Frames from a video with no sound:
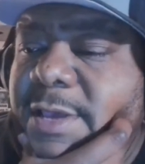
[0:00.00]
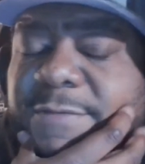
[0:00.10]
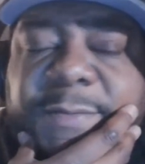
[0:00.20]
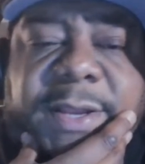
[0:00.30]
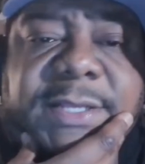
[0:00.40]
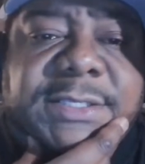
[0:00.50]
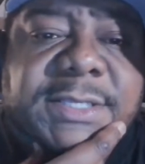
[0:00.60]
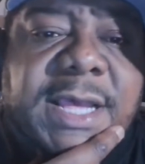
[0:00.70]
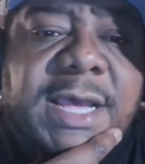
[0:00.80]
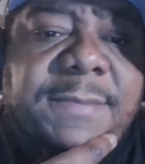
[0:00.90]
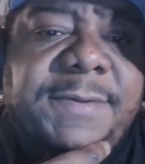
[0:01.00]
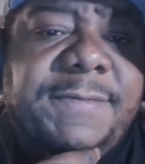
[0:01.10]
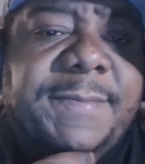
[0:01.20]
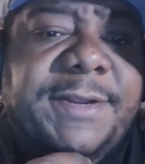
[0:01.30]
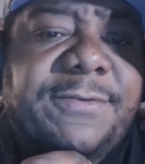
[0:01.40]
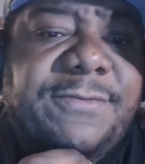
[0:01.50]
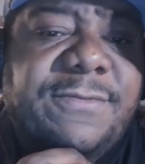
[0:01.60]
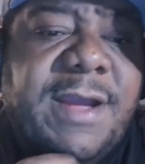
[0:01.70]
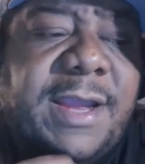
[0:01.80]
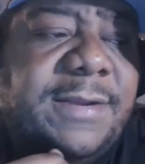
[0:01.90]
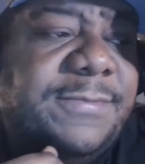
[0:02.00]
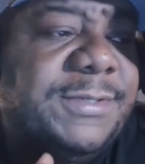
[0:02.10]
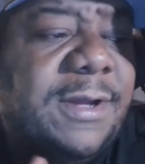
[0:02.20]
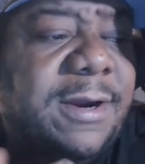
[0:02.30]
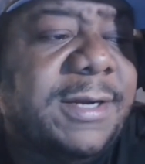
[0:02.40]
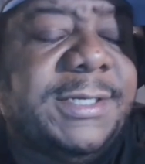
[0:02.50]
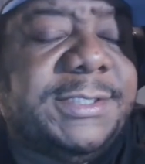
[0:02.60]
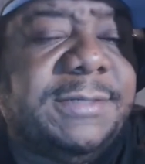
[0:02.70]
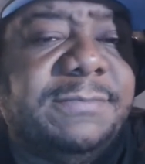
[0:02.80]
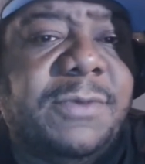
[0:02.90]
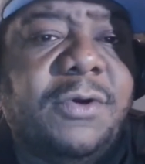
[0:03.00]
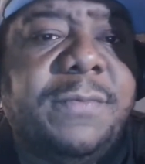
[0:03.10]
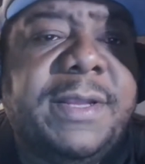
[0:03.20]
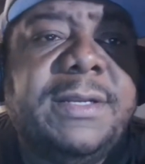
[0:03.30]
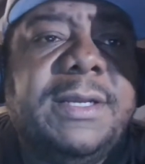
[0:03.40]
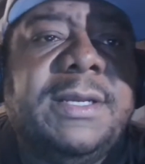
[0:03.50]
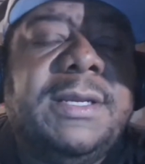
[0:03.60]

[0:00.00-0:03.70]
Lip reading: Everybody sobbed, everybody cried. It was a heart touching moment.